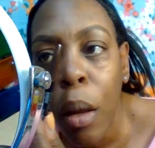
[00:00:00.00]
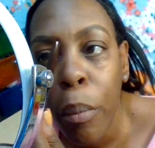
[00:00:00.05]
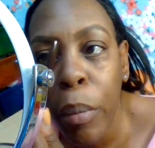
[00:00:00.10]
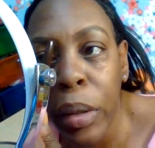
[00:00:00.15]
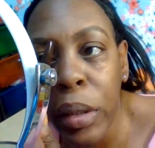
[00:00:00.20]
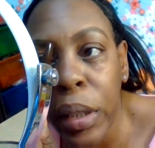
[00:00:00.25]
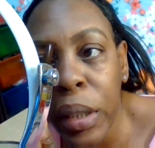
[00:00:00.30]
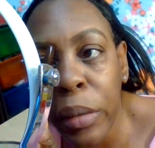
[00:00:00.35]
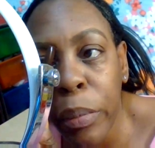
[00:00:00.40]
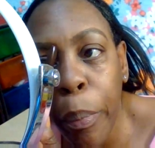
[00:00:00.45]

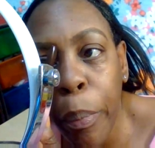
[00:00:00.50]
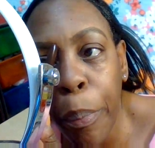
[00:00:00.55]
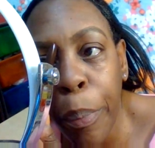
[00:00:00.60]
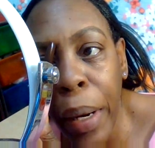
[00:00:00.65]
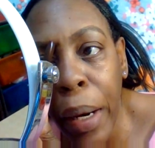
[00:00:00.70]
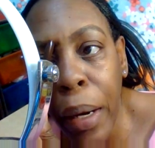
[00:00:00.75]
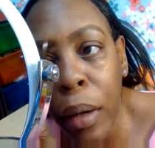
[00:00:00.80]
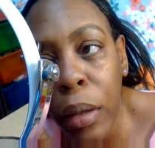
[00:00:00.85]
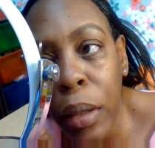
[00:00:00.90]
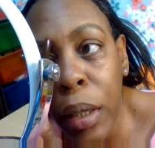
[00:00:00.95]
but just
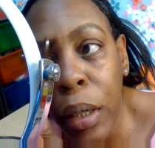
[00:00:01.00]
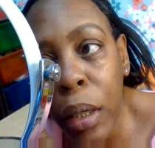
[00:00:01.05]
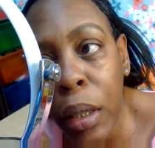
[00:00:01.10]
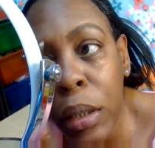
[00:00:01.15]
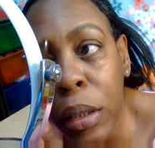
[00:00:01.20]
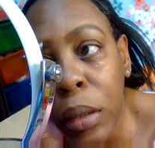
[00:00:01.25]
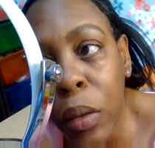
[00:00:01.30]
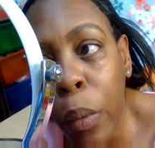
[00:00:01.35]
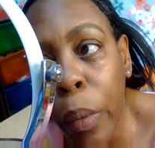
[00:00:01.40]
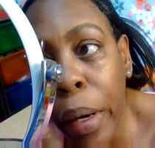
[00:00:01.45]
barely
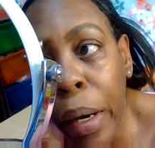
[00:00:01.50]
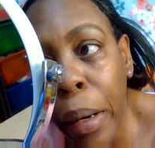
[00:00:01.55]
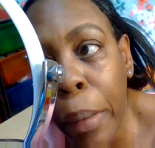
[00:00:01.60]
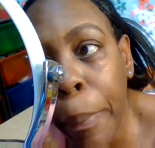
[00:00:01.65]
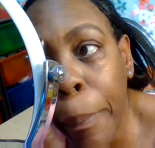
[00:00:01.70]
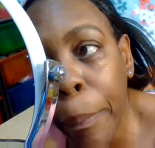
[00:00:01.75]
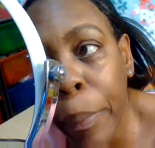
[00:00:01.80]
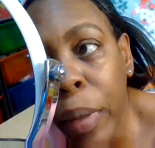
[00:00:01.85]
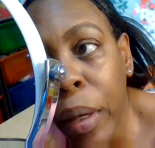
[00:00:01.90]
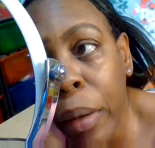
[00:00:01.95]
a
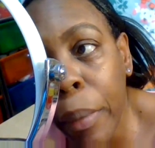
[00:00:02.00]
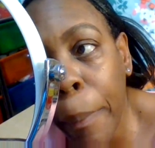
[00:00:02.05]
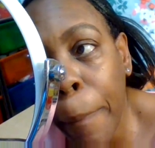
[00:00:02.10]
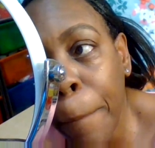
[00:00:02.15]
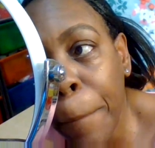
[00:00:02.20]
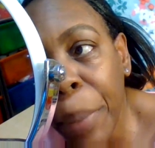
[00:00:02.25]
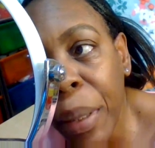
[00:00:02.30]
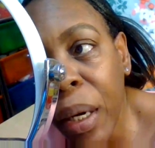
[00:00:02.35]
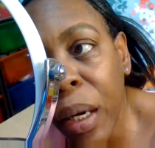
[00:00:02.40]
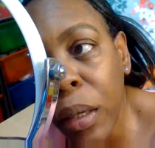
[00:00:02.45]
square you
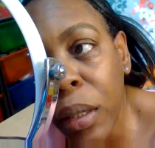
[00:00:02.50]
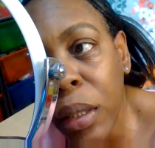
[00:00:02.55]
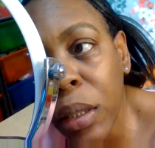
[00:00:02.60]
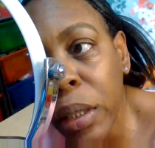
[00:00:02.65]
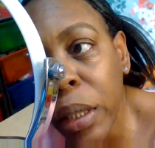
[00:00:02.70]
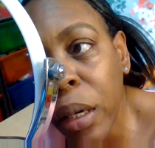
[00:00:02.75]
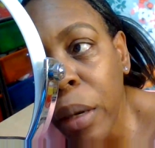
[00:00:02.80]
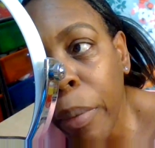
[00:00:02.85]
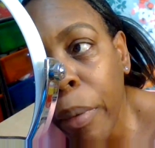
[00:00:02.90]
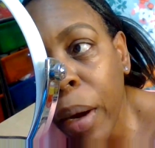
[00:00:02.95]
can barely
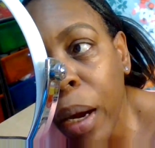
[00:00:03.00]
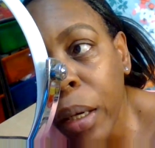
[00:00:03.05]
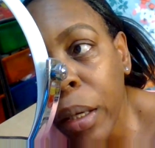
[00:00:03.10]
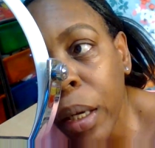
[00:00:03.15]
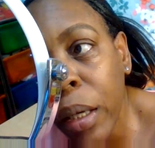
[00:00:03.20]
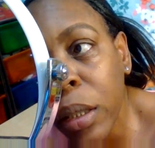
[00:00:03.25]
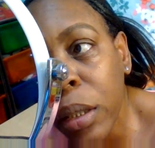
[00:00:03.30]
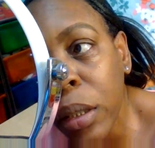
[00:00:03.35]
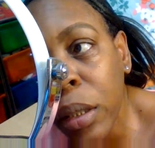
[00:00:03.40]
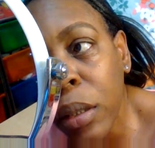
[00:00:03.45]
see the
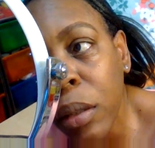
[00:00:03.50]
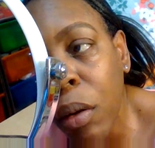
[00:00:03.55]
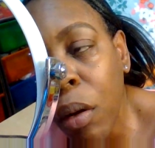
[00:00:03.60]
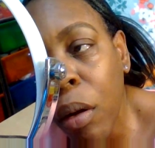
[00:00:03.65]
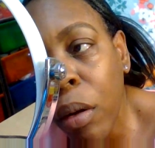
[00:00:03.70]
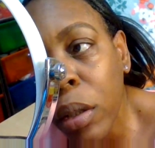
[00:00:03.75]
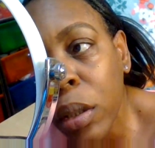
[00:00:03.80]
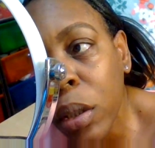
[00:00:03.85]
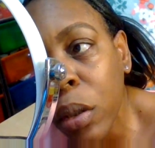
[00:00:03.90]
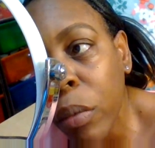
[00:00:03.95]
products you know
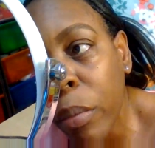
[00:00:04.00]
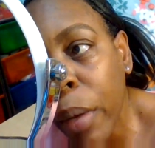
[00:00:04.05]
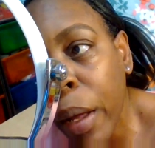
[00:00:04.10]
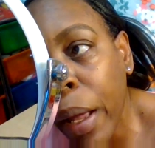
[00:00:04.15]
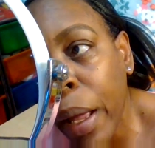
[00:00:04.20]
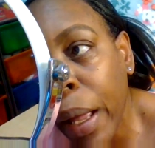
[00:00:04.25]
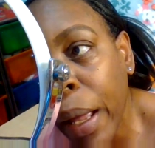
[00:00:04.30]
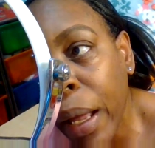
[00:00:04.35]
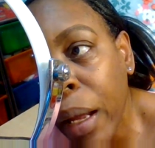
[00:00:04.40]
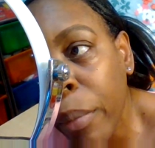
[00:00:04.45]
onto
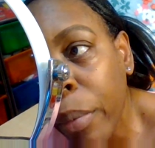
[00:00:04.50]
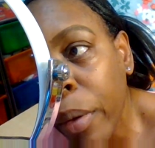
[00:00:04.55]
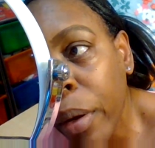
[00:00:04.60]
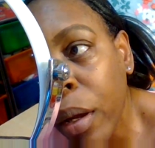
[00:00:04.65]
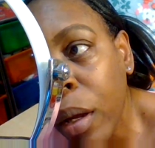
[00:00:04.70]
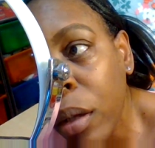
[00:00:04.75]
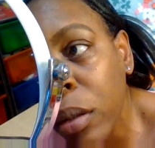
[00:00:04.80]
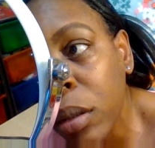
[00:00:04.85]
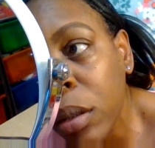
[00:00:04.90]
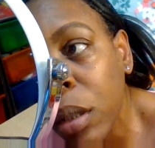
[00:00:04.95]
my
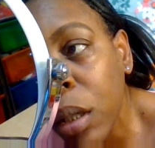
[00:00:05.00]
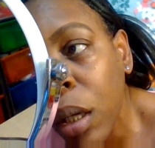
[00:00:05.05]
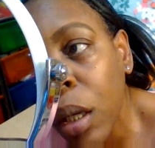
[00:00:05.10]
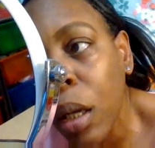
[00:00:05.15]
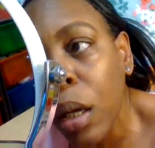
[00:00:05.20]
eyebrows